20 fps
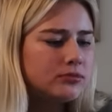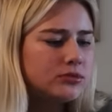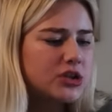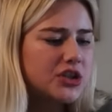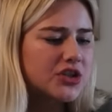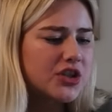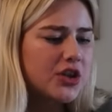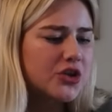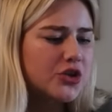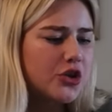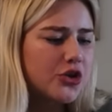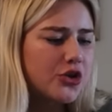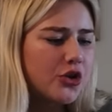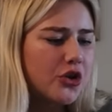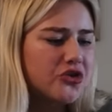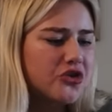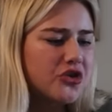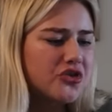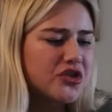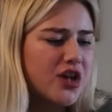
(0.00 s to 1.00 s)
Discuss your
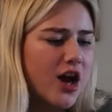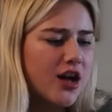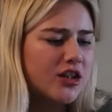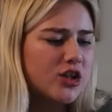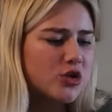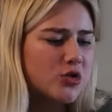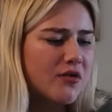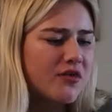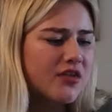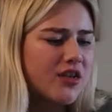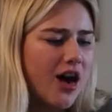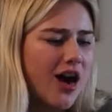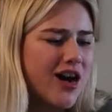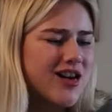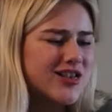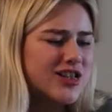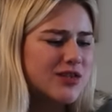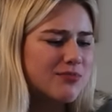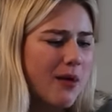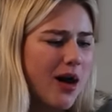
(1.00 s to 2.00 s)
thoughts on Taylor Swift and
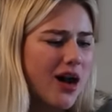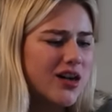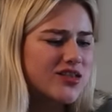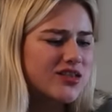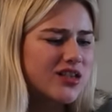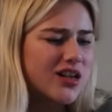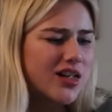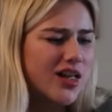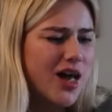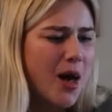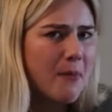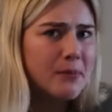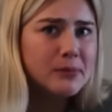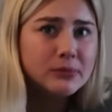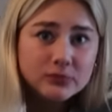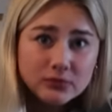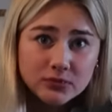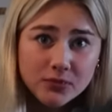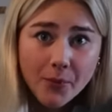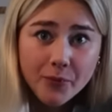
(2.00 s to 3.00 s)
Ice Spice collab.
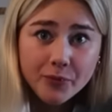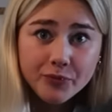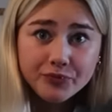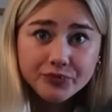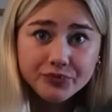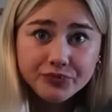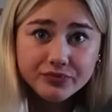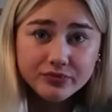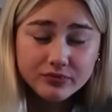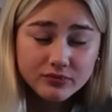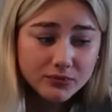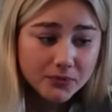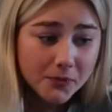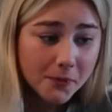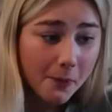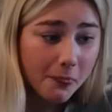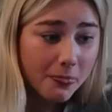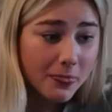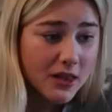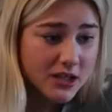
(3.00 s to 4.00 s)

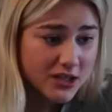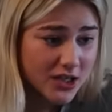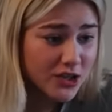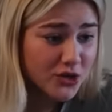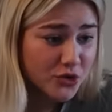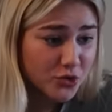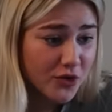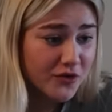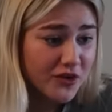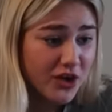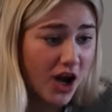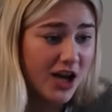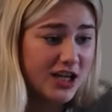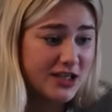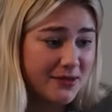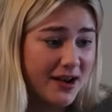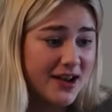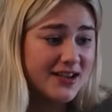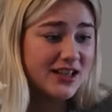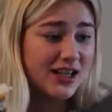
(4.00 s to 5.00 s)
Taylor Swift and Ice
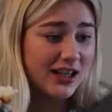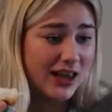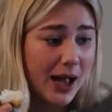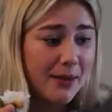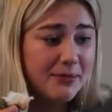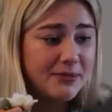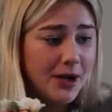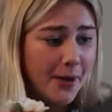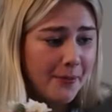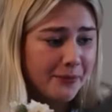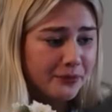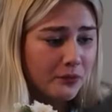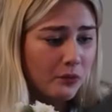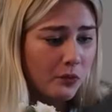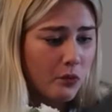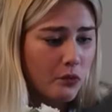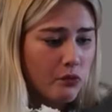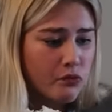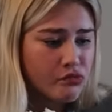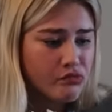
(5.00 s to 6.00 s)
Spice collab?
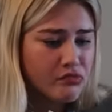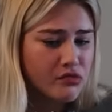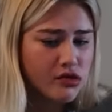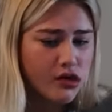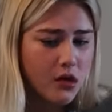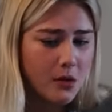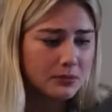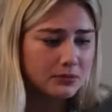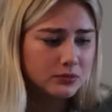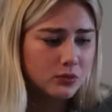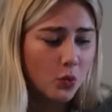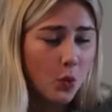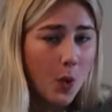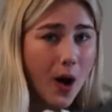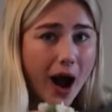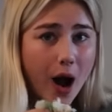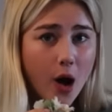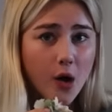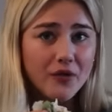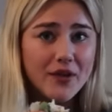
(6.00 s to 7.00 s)

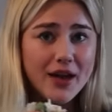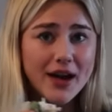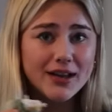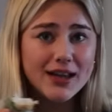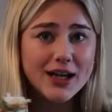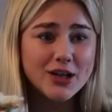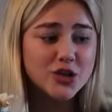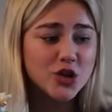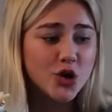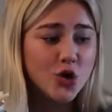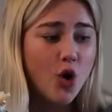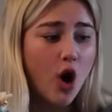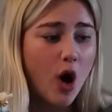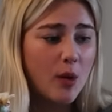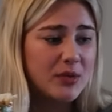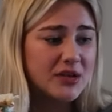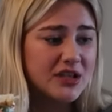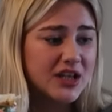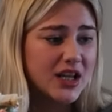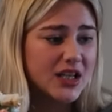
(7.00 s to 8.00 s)
Wow, they are like two
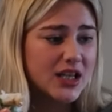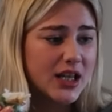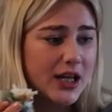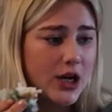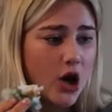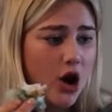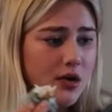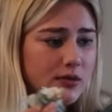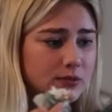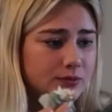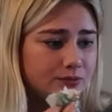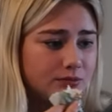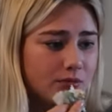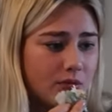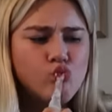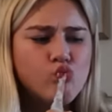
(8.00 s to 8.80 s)
opposites, are they not?